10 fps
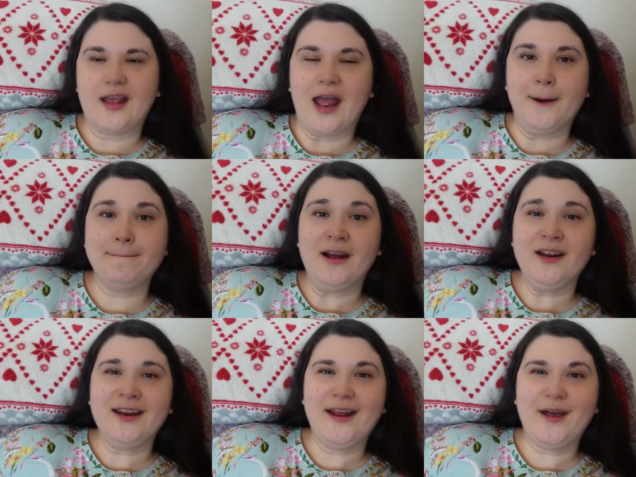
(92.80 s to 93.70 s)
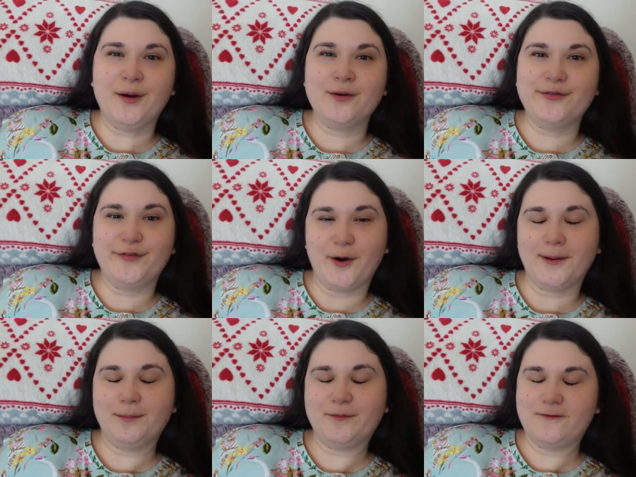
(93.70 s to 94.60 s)
I'm back now
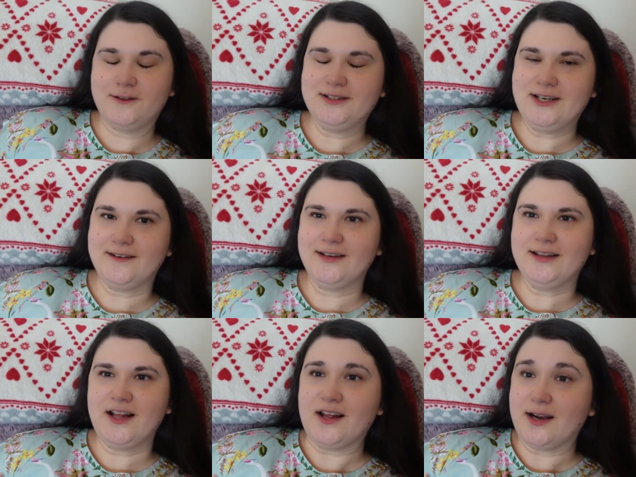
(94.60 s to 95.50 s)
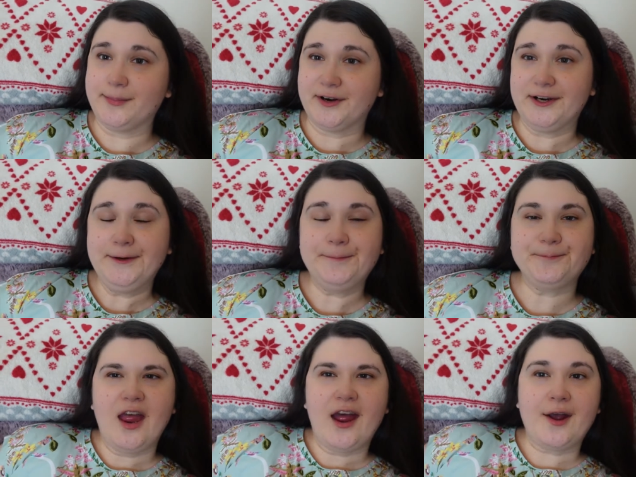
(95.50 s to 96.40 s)
from volunteering in the library.
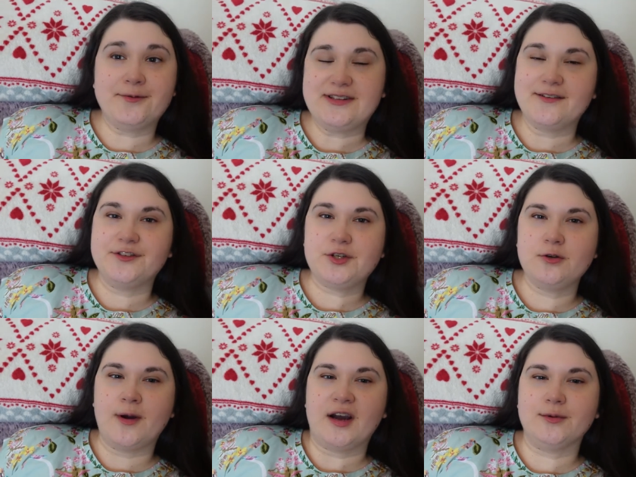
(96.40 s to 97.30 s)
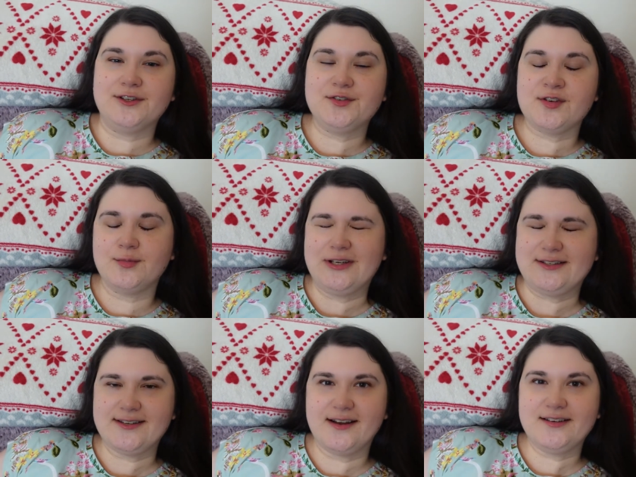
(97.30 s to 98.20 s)
I was there for 2 hours, so we
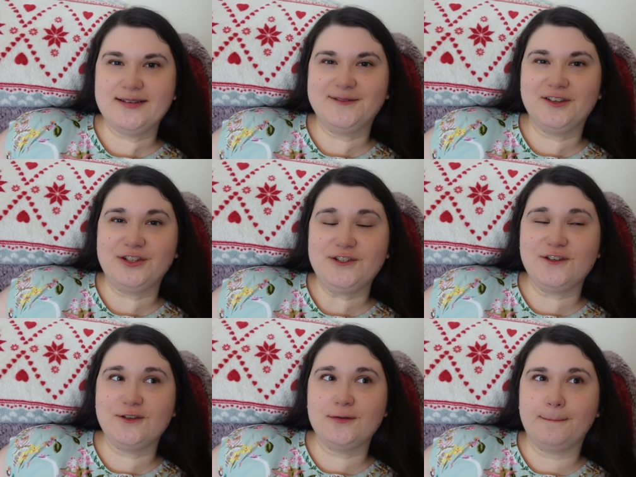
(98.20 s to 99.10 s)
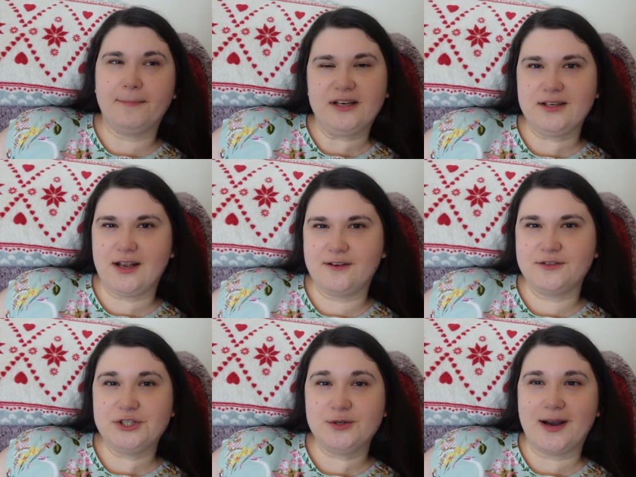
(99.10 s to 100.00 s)
decided I'm gonna do Monday for
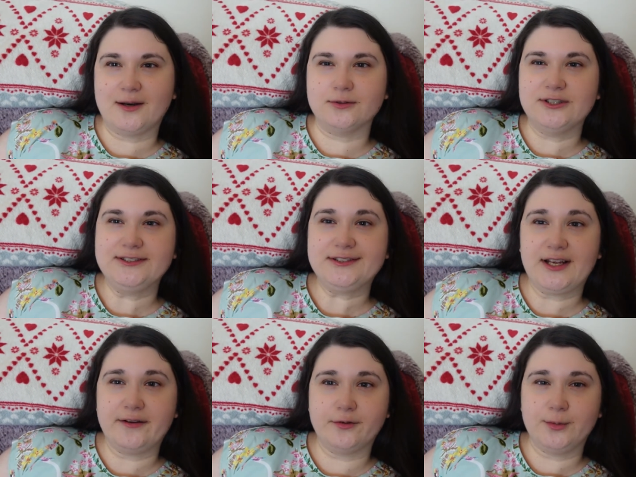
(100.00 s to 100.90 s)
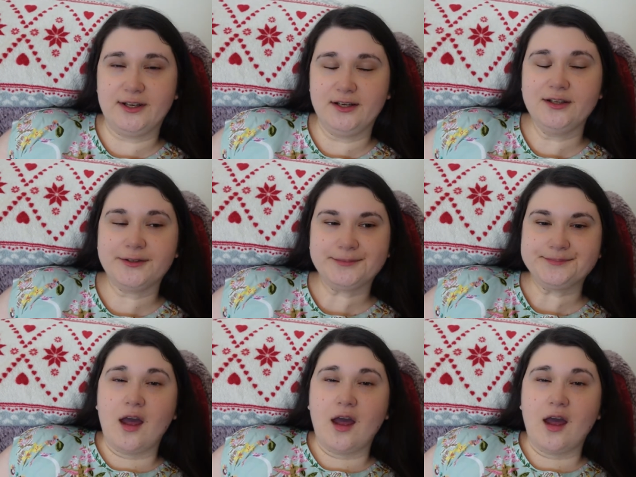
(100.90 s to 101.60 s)
2 hours every week.